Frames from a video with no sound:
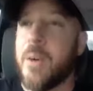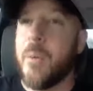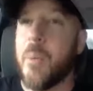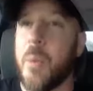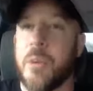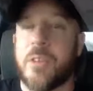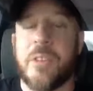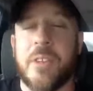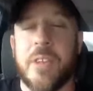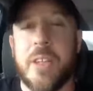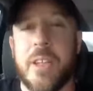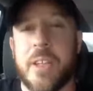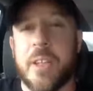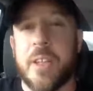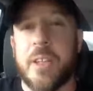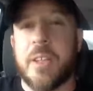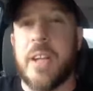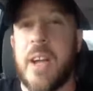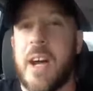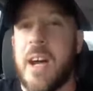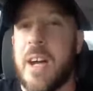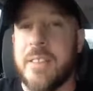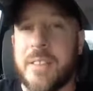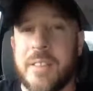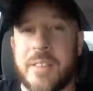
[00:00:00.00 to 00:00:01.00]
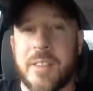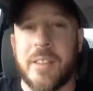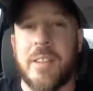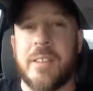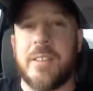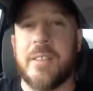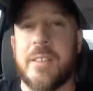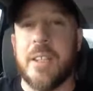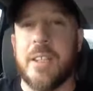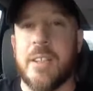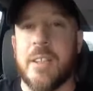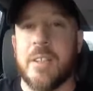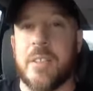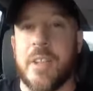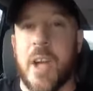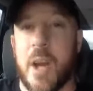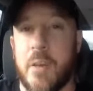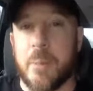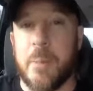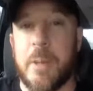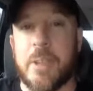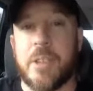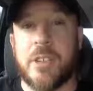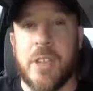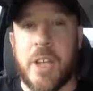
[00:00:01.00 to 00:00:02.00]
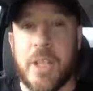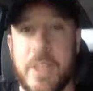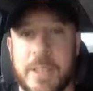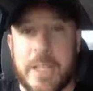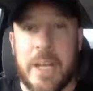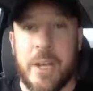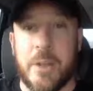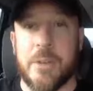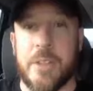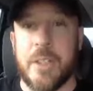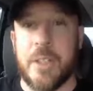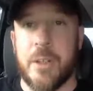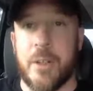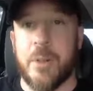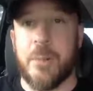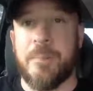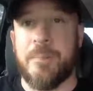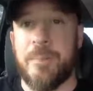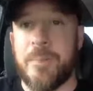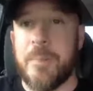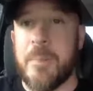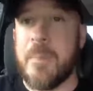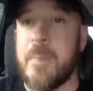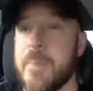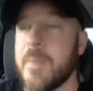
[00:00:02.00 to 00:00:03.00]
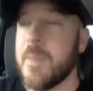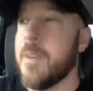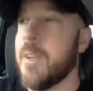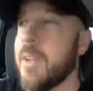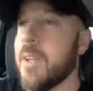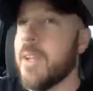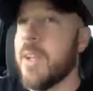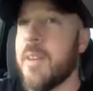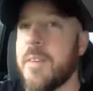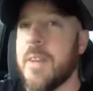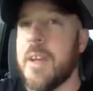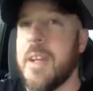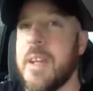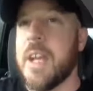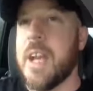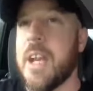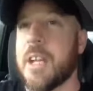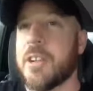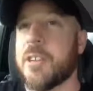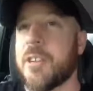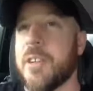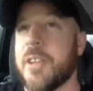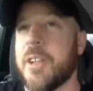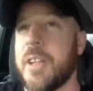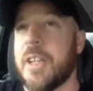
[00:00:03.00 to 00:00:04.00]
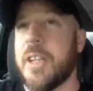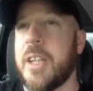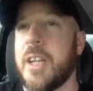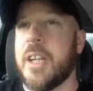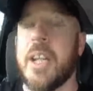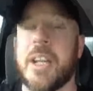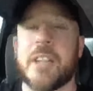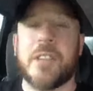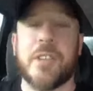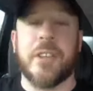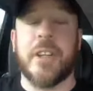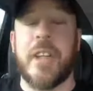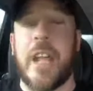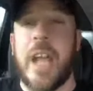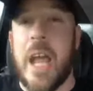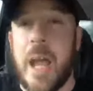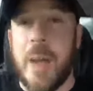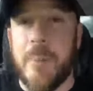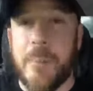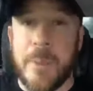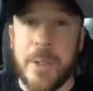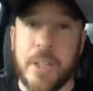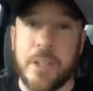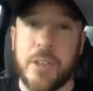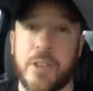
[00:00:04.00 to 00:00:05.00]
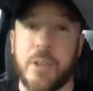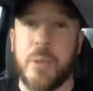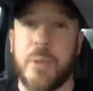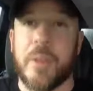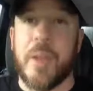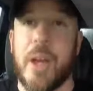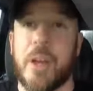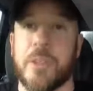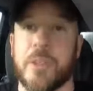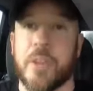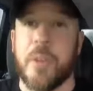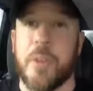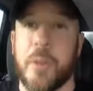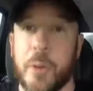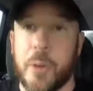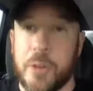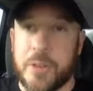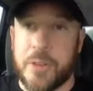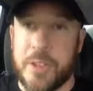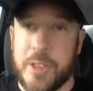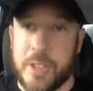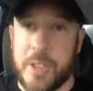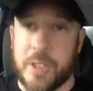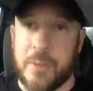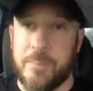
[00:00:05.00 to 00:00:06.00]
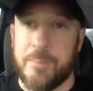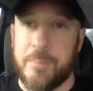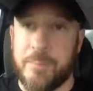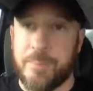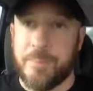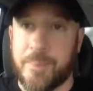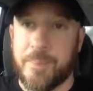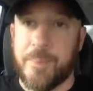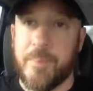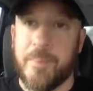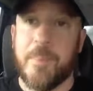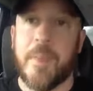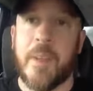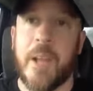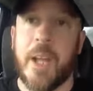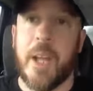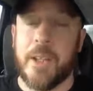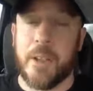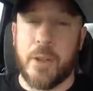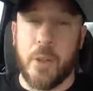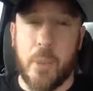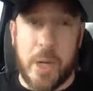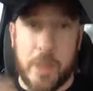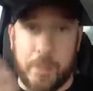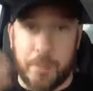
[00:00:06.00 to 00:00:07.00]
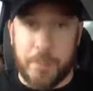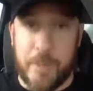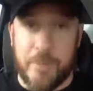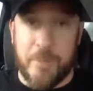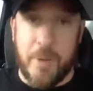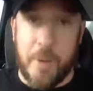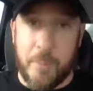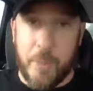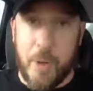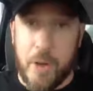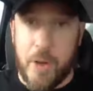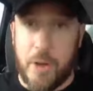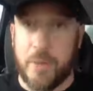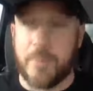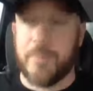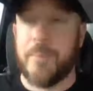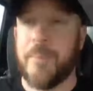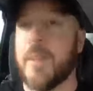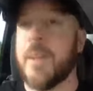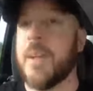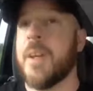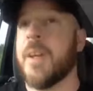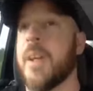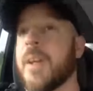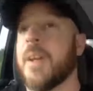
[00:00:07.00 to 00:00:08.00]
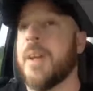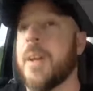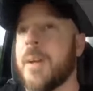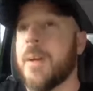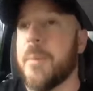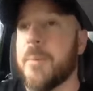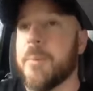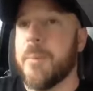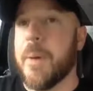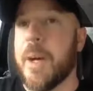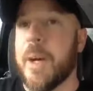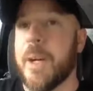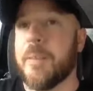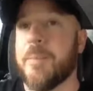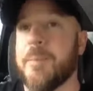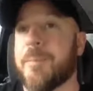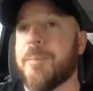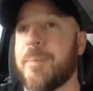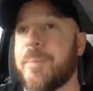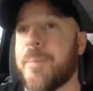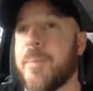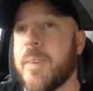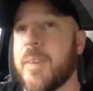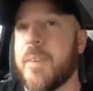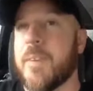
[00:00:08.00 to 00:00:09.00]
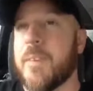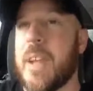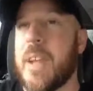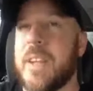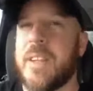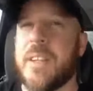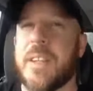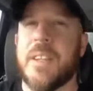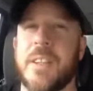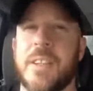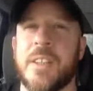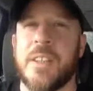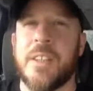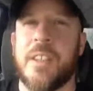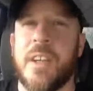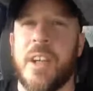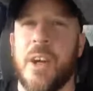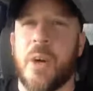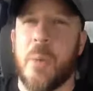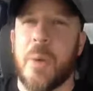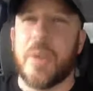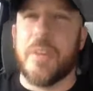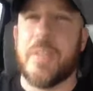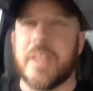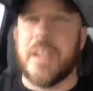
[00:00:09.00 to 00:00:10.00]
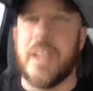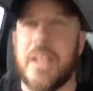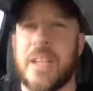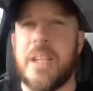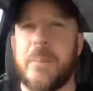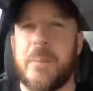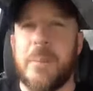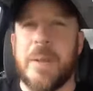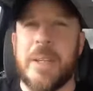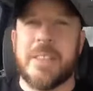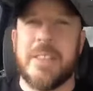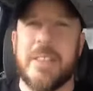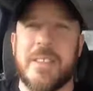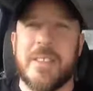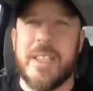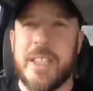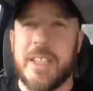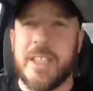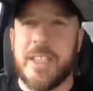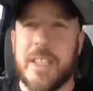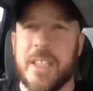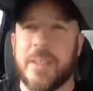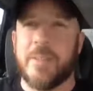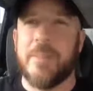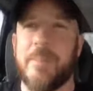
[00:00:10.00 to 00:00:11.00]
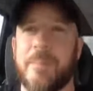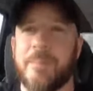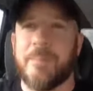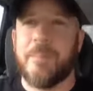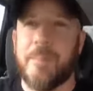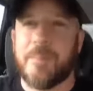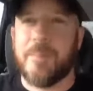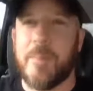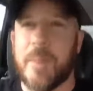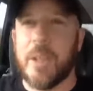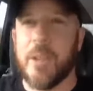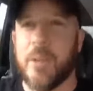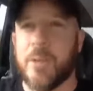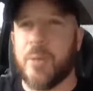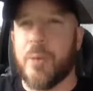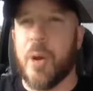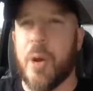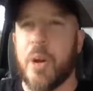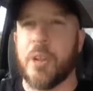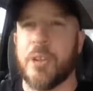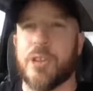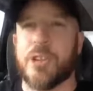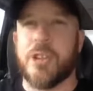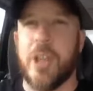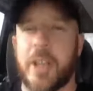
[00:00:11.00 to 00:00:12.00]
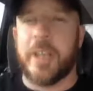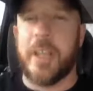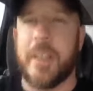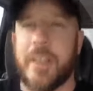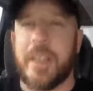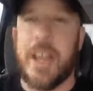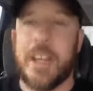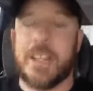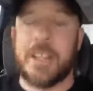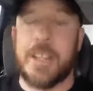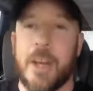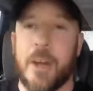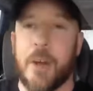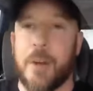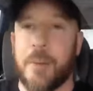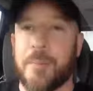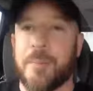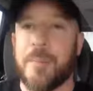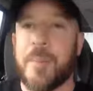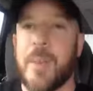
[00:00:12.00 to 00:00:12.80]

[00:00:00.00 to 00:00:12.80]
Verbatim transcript: we're seeing constantly seeing this government shutdown deal they actually it actually happened in 2013, and correct me if I'm wrong, but they didn't deal with the EBT as far as shutting that down.